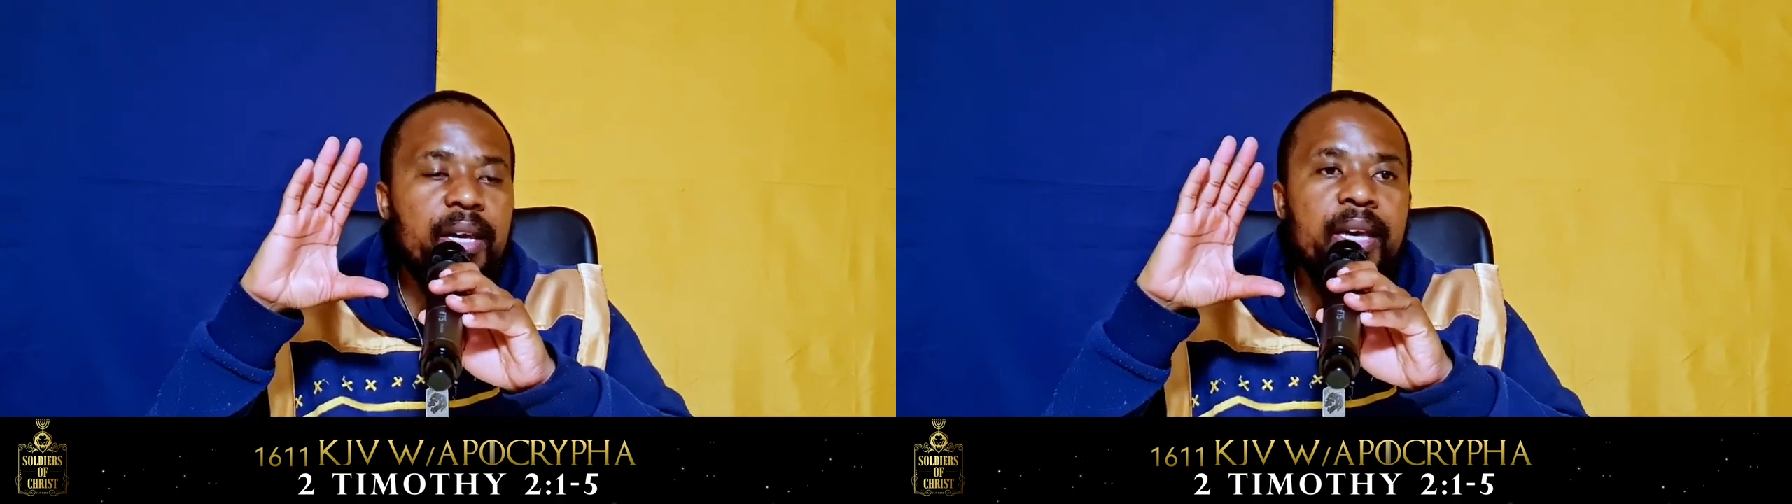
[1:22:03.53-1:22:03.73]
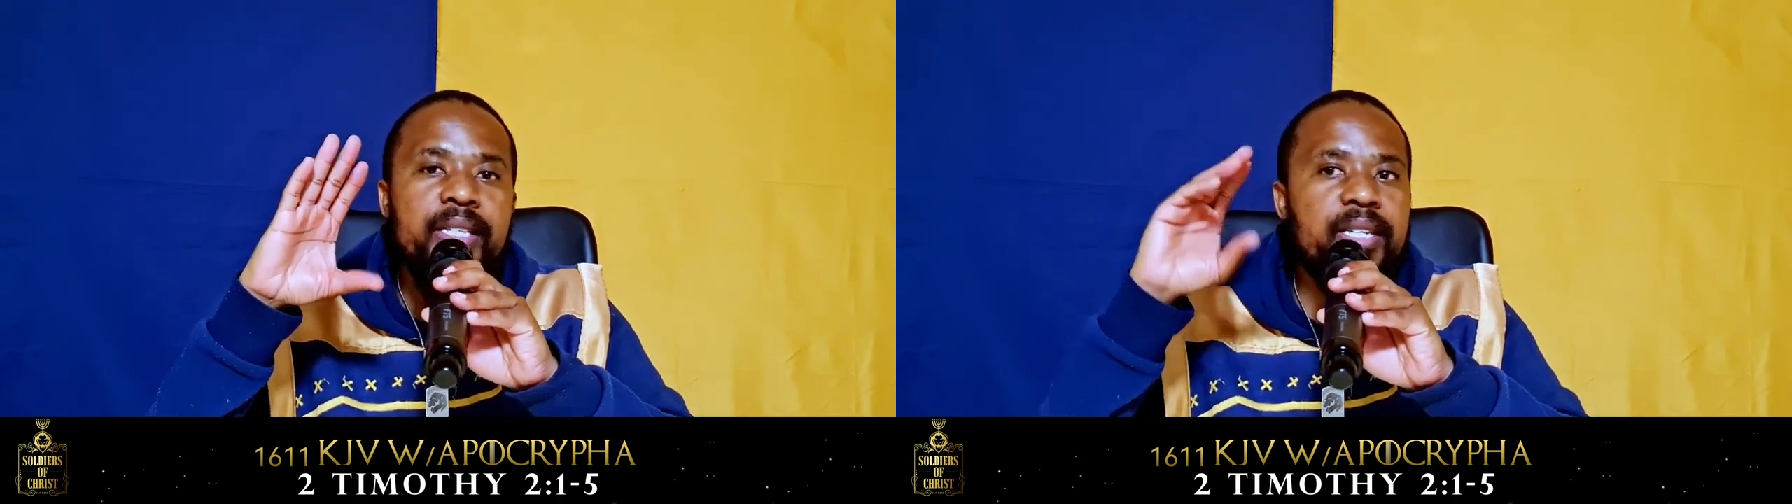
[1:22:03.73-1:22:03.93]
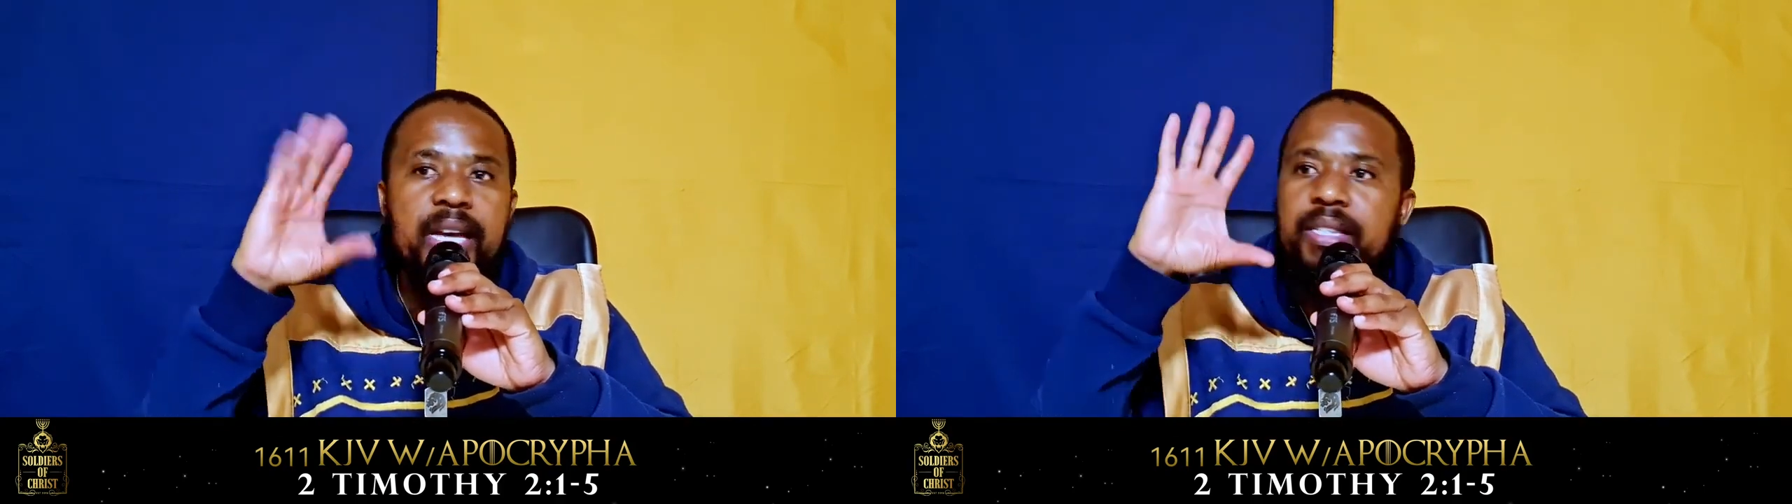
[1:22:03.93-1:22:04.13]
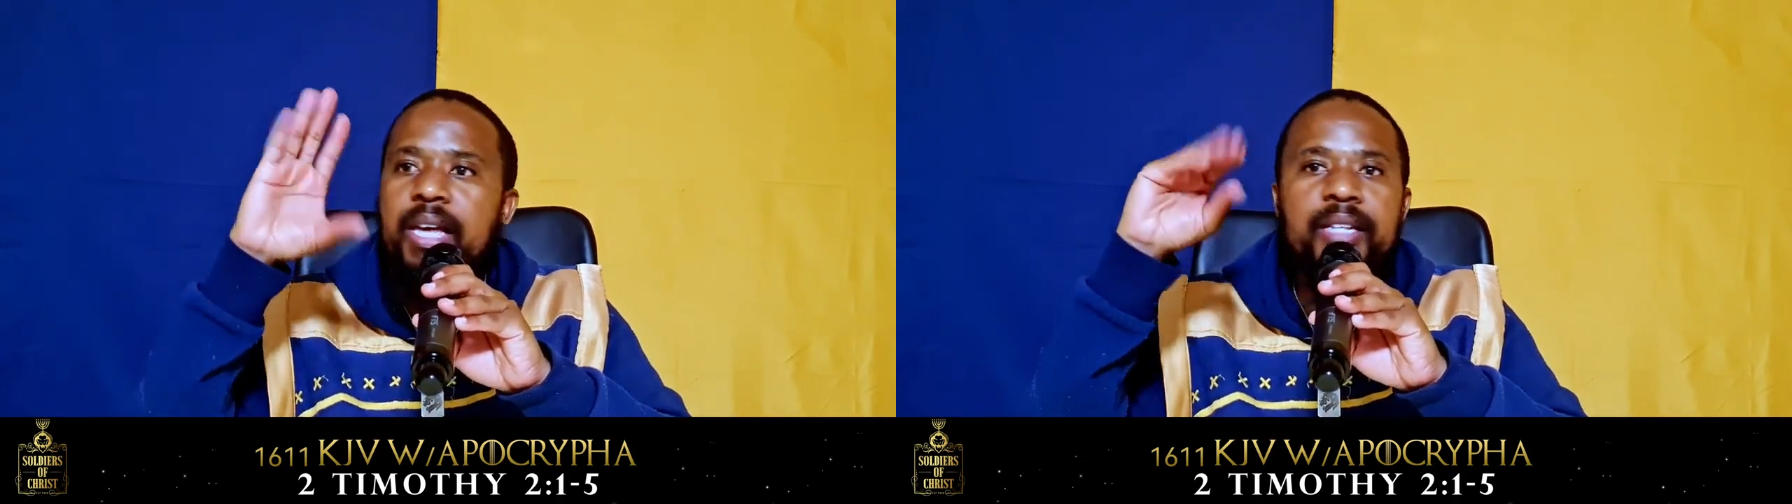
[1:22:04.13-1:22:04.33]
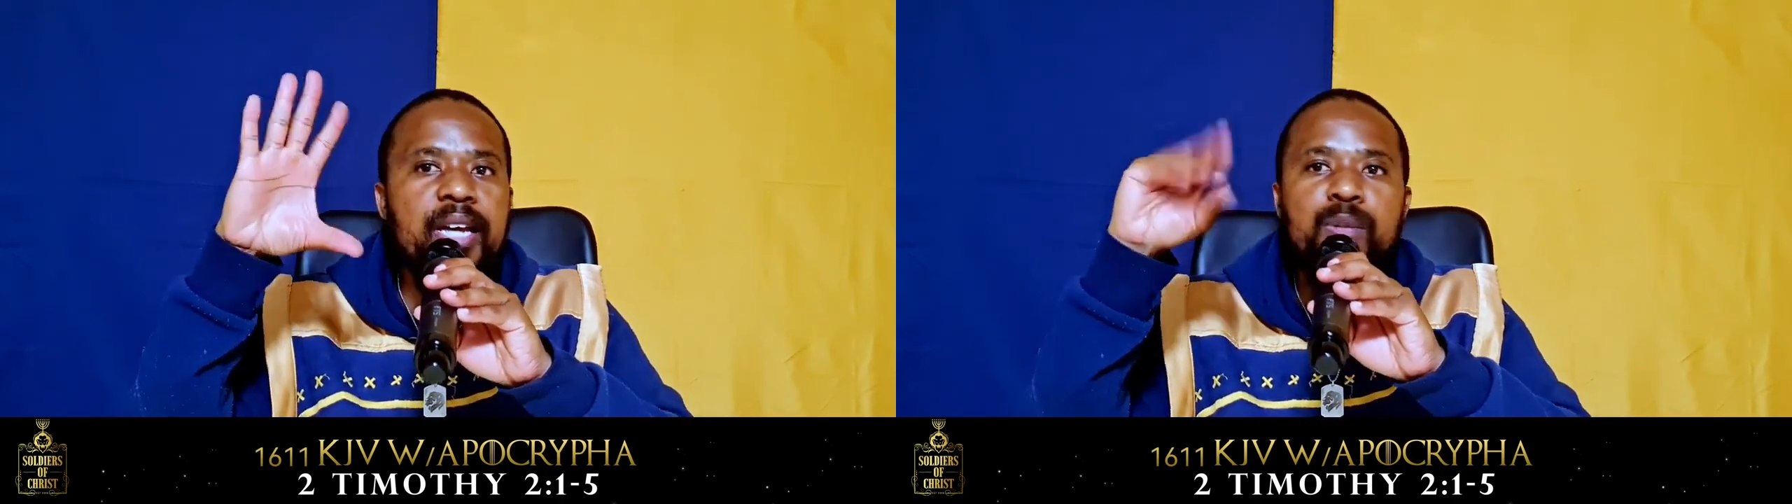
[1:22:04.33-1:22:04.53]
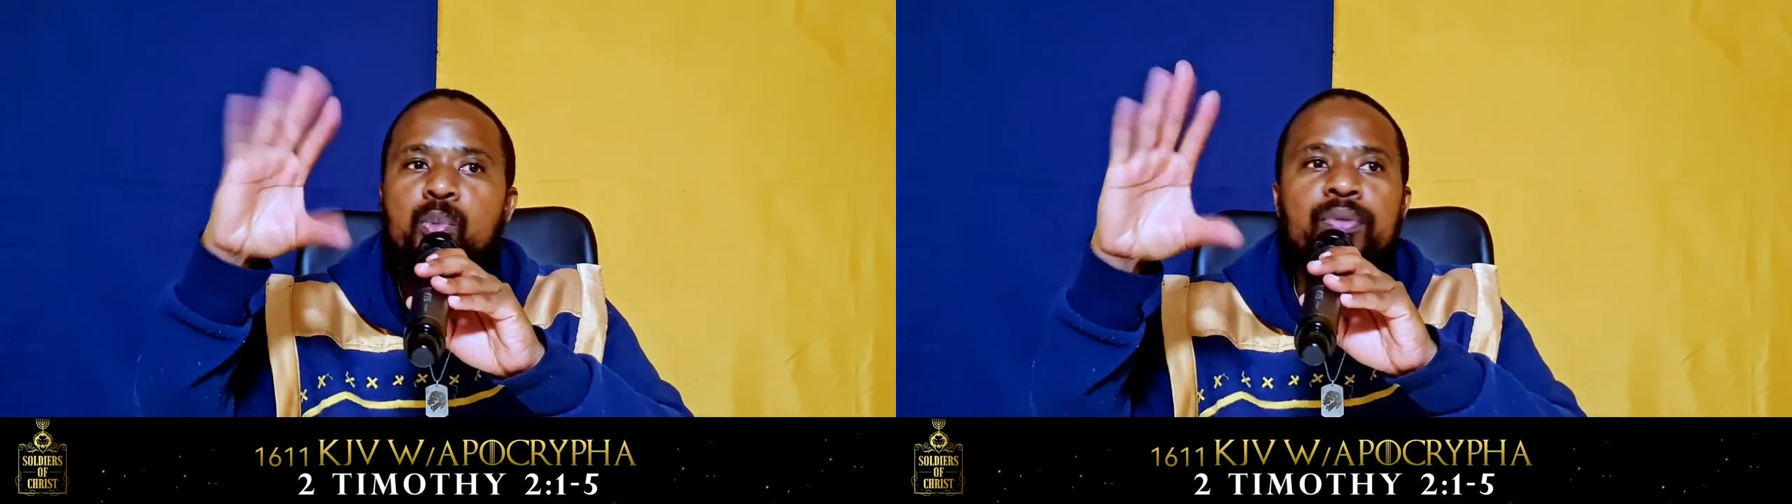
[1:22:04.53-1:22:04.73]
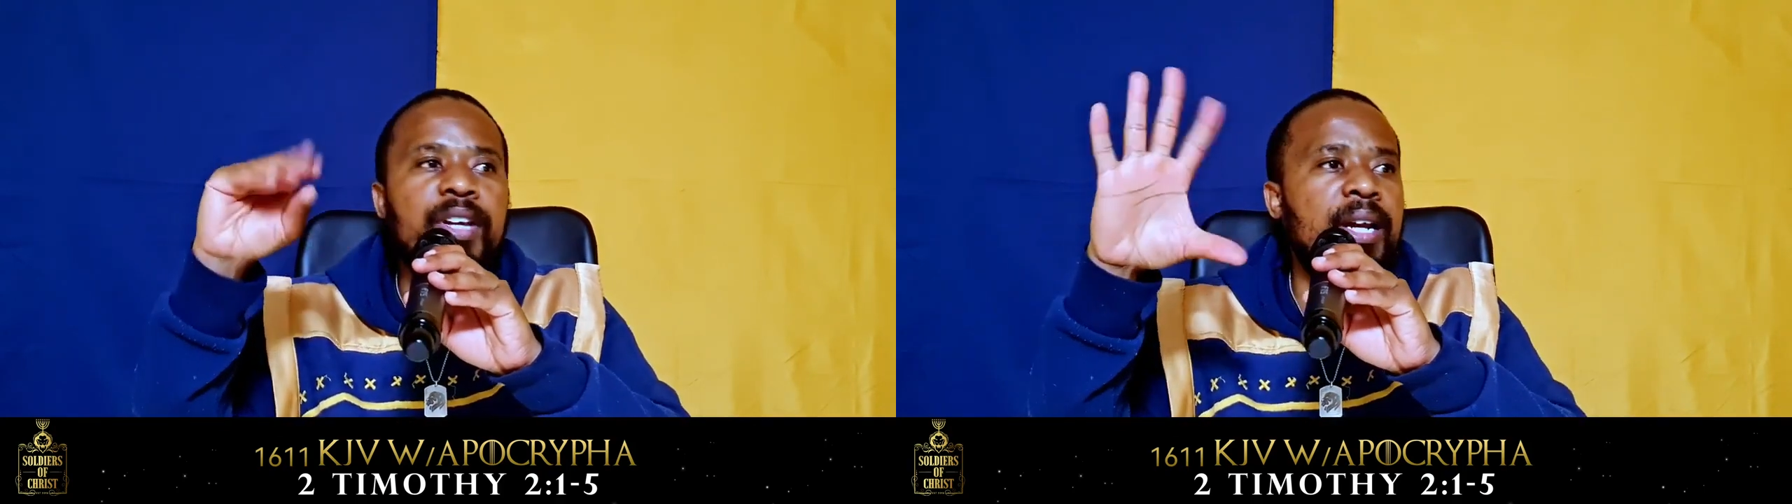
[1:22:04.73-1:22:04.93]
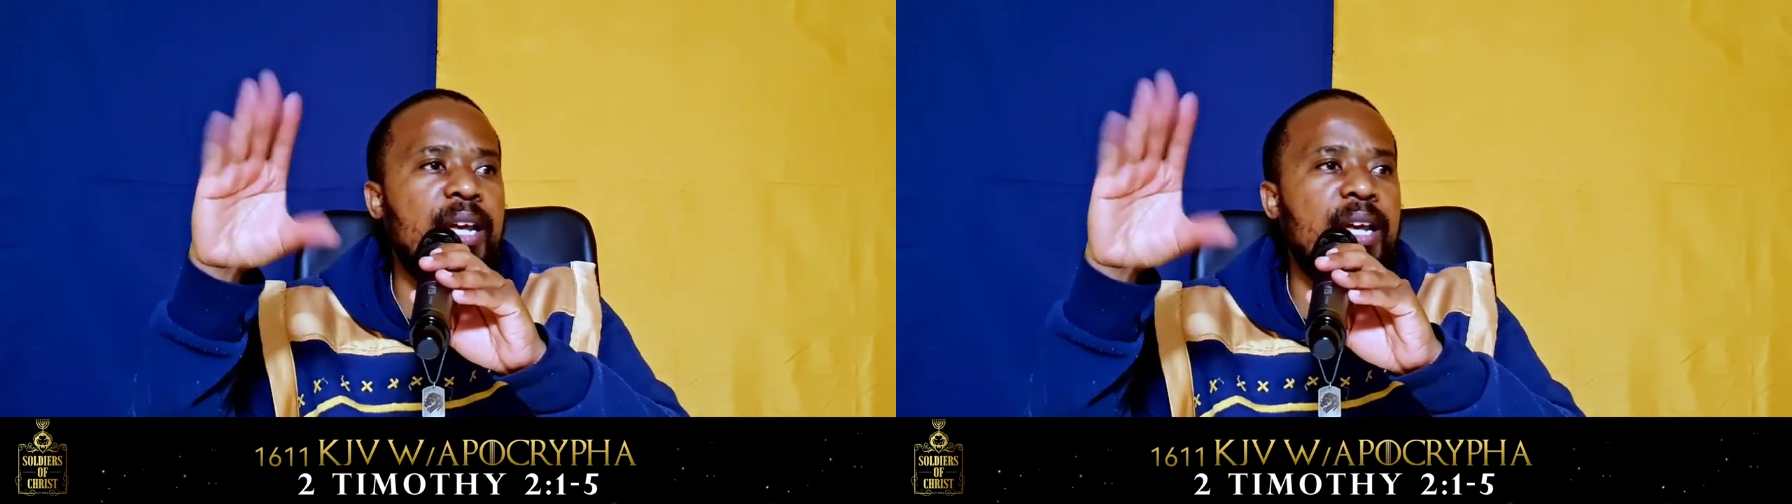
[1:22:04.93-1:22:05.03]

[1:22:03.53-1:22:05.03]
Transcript: it's just, they're just moving